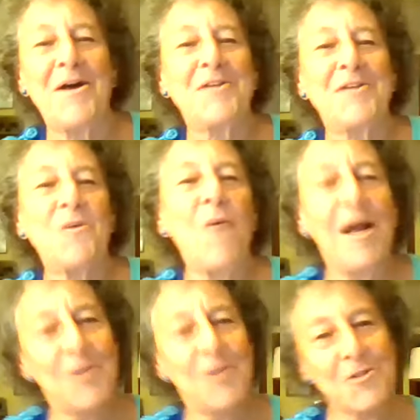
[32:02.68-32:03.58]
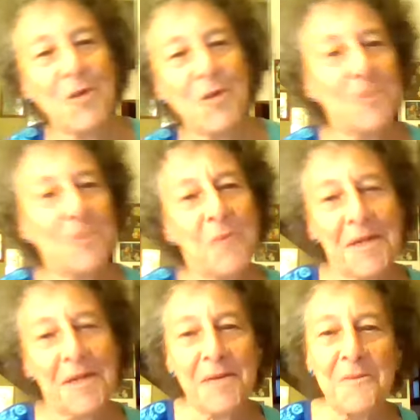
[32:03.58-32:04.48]
But while your toes are
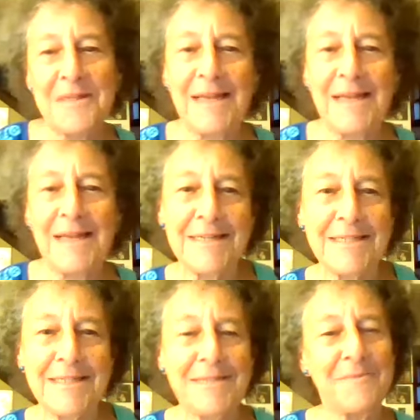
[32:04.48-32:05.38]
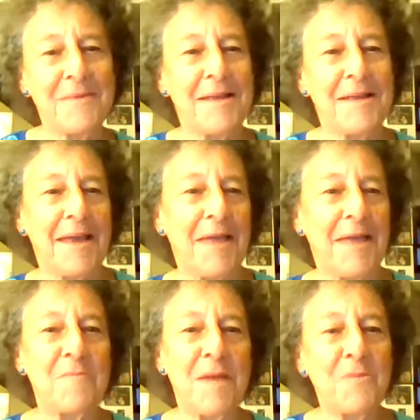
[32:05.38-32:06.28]
wiggling with delight, and
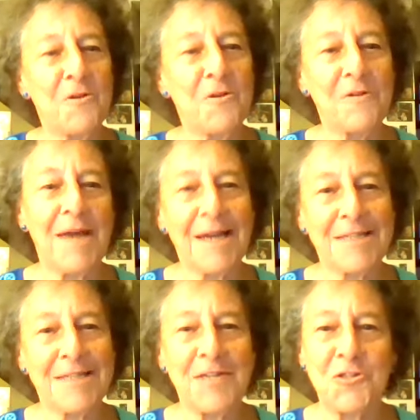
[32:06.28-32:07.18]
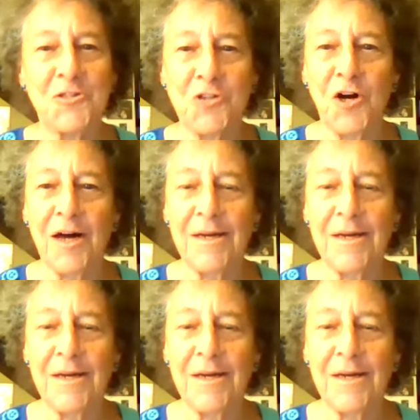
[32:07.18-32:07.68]
maybe you're relaxing your jaw,